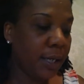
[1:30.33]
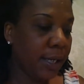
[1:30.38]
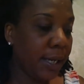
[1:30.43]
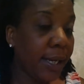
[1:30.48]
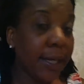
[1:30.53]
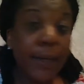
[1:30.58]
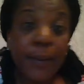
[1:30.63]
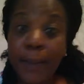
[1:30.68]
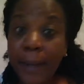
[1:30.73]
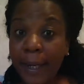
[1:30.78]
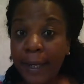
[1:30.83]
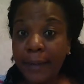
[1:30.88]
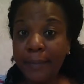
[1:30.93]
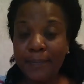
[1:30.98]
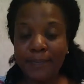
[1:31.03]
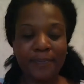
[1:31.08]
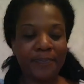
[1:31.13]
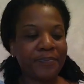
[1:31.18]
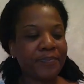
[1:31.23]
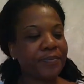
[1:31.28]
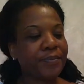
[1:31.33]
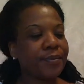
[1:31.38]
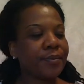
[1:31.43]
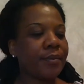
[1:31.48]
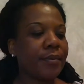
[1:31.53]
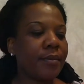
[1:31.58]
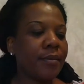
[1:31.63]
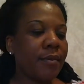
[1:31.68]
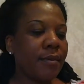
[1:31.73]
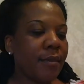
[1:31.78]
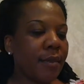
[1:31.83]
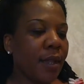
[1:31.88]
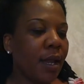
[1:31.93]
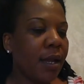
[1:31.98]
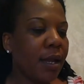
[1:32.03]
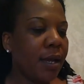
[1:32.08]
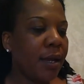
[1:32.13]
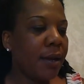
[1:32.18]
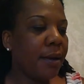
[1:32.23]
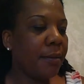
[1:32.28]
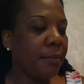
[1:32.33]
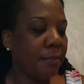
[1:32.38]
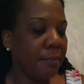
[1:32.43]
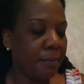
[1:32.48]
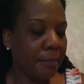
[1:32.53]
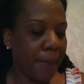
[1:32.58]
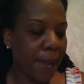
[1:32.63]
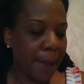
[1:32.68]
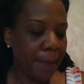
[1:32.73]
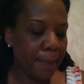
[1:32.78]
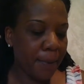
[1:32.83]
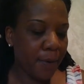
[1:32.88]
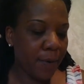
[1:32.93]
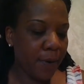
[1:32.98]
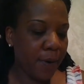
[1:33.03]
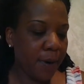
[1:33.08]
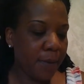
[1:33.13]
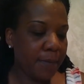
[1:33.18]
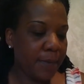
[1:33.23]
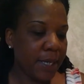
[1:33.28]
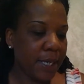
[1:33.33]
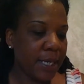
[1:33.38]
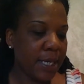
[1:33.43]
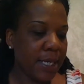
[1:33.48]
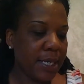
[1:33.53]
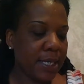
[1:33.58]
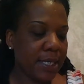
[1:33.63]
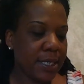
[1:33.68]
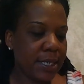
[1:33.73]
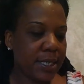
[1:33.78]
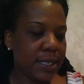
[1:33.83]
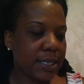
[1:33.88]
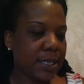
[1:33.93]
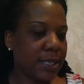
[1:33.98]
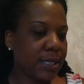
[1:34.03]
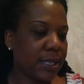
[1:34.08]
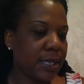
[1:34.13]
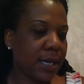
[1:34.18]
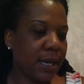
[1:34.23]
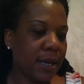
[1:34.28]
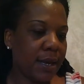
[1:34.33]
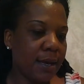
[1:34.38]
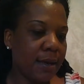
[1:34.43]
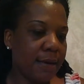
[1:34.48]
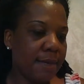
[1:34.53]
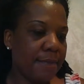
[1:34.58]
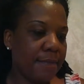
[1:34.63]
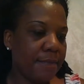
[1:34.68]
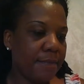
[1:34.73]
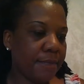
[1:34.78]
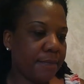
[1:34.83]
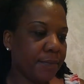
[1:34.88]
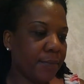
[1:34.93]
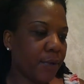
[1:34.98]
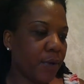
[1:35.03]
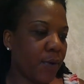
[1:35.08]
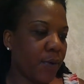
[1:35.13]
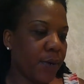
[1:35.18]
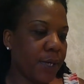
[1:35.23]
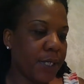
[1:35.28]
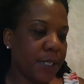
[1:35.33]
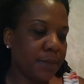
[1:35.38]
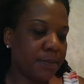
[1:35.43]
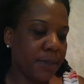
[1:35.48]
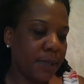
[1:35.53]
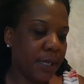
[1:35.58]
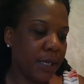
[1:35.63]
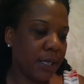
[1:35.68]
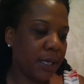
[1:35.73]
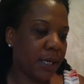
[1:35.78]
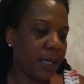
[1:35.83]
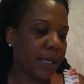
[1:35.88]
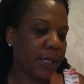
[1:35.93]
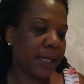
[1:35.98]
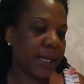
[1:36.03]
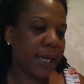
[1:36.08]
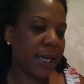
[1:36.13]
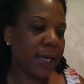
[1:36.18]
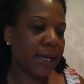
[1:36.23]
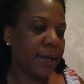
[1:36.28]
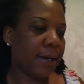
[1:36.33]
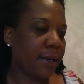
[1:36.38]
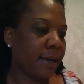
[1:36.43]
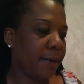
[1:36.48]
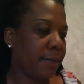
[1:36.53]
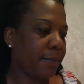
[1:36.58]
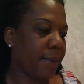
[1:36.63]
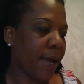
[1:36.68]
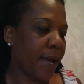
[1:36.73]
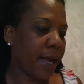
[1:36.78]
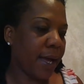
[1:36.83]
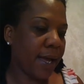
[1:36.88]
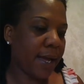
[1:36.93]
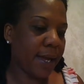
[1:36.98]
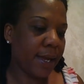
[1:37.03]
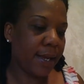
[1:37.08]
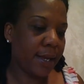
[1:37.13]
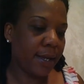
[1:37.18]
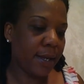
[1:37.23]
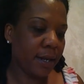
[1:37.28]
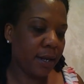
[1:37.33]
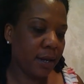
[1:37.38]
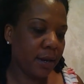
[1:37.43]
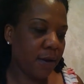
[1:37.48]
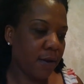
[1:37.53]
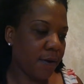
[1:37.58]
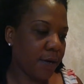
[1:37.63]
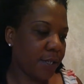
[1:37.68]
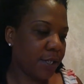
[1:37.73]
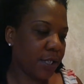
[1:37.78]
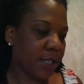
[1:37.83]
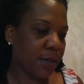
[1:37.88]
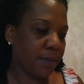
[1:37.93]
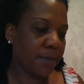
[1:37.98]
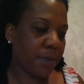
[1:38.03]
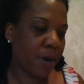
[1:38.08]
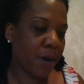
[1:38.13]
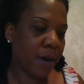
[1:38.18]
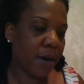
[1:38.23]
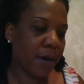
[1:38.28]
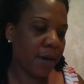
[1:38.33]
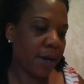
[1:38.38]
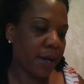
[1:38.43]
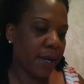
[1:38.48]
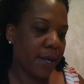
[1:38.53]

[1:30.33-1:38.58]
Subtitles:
Anyway, my poem is going to be again by Laurence Dunbar,